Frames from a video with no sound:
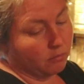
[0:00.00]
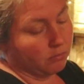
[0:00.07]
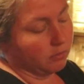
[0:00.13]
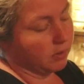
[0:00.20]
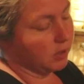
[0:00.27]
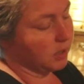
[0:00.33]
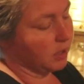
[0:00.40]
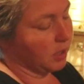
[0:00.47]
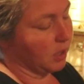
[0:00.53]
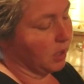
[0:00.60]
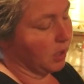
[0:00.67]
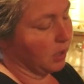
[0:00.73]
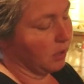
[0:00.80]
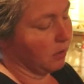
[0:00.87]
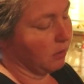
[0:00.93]
We'll
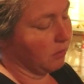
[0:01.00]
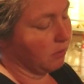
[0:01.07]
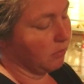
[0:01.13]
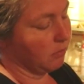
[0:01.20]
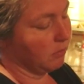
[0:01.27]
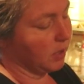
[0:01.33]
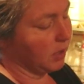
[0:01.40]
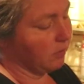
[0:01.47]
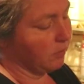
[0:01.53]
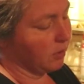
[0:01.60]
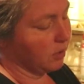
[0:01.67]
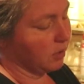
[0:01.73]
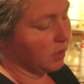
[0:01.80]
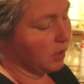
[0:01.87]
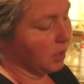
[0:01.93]
see. We'll
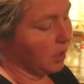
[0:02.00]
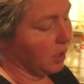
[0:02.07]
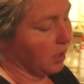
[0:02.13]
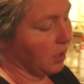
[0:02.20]
see.